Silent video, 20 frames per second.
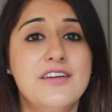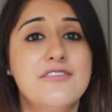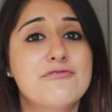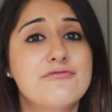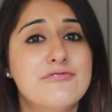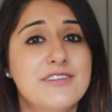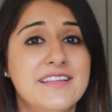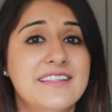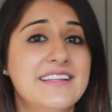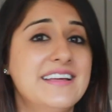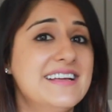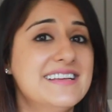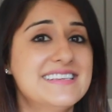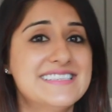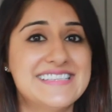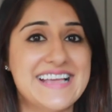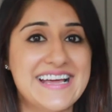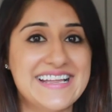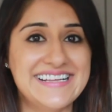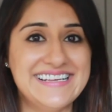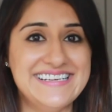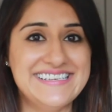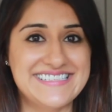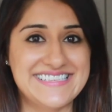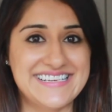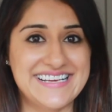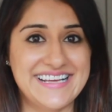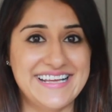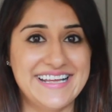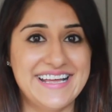It really is that
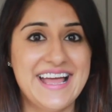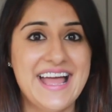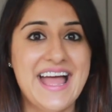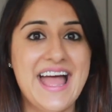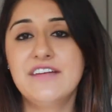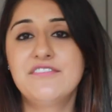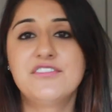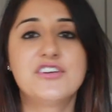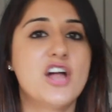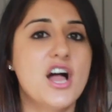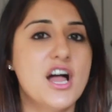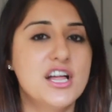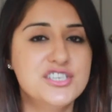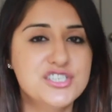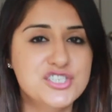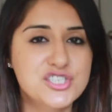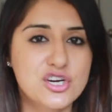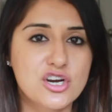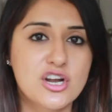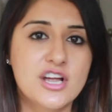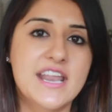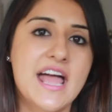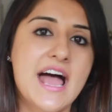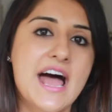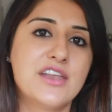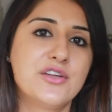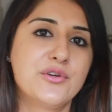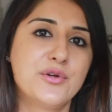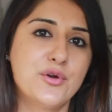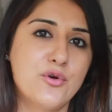easy. If you're unsure on
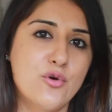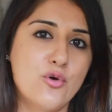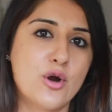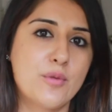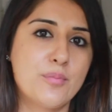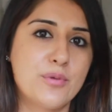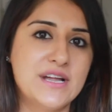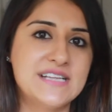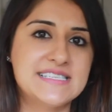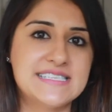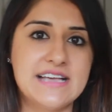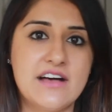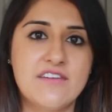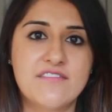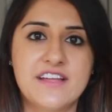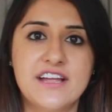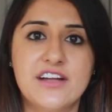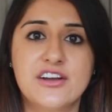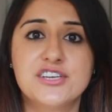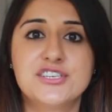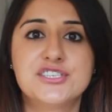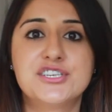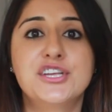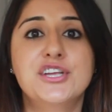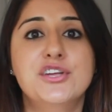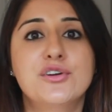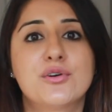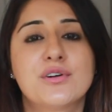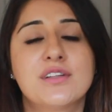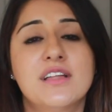how to incorporate self care into
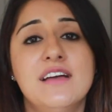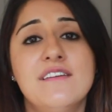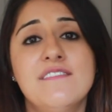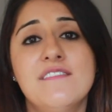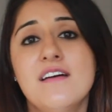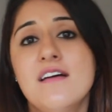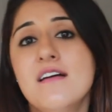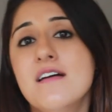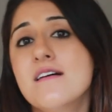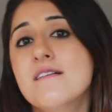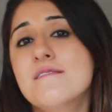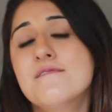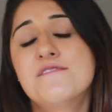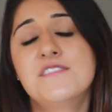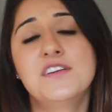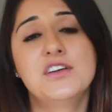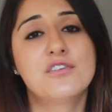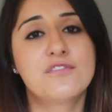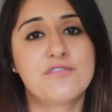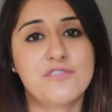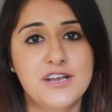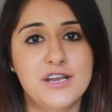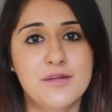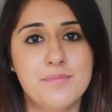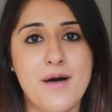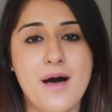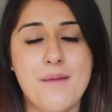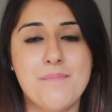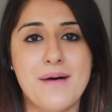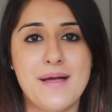your life, feel free to
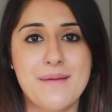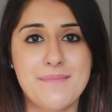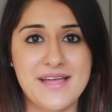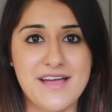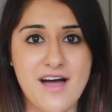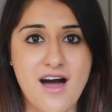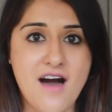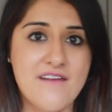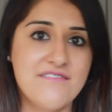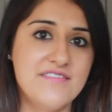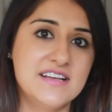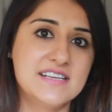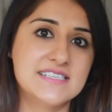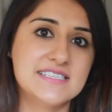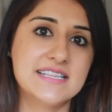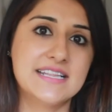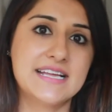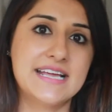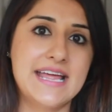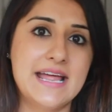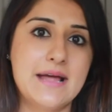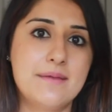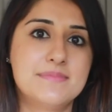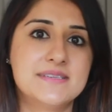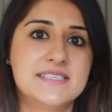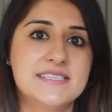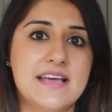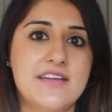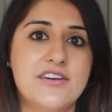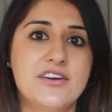pop by my office in the
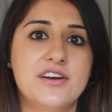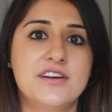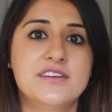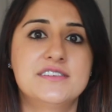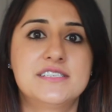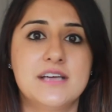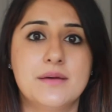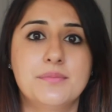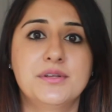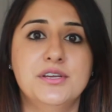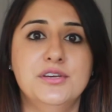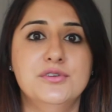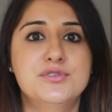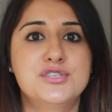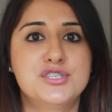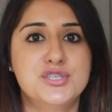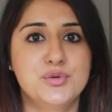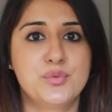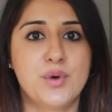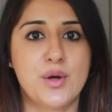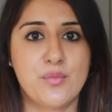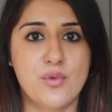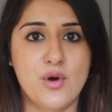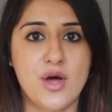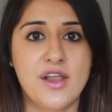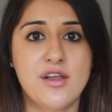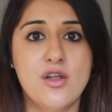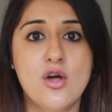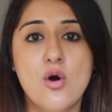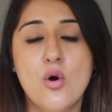Campus Center W211,
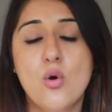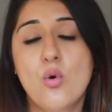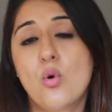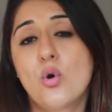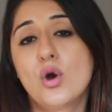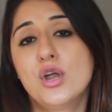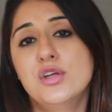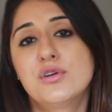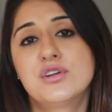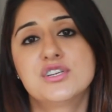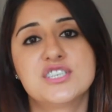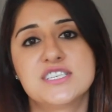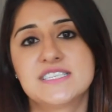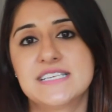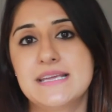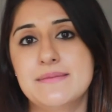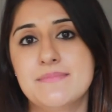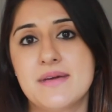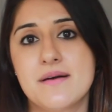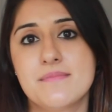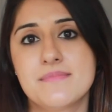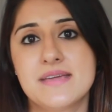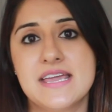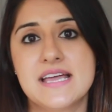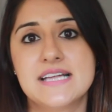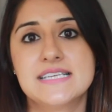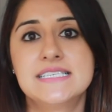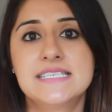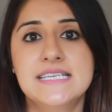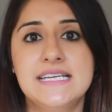or you can just email me
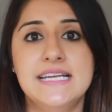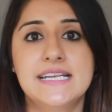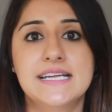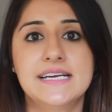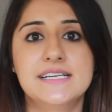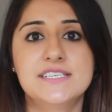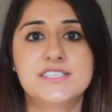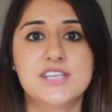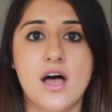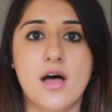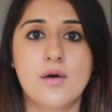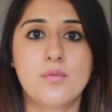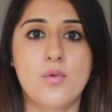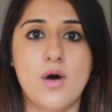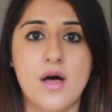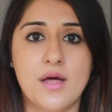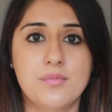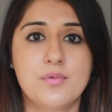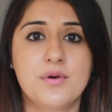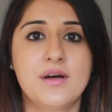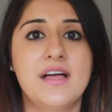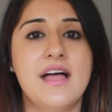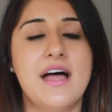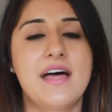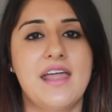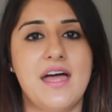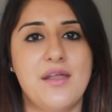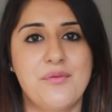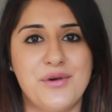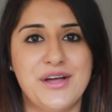at tina.wadwa
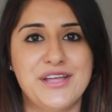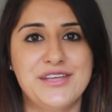at